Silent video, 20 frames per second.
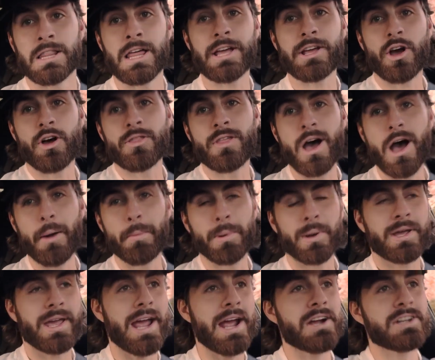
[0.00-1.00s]
On the
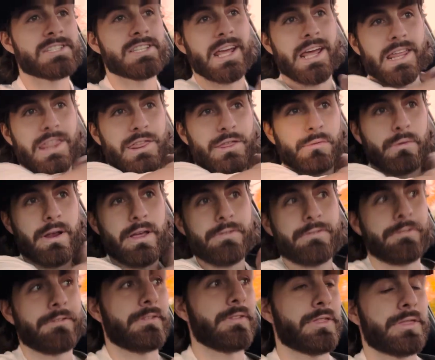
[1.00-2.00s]
upper gears, like
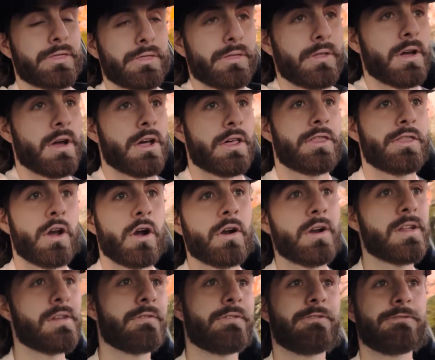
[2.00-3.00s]

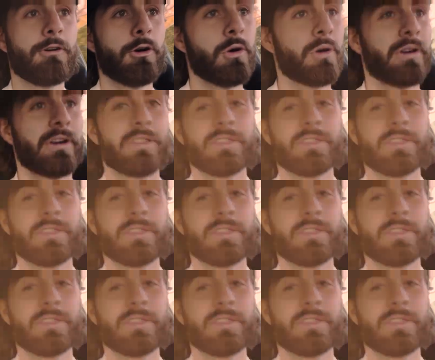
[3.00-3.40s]
third and fourth,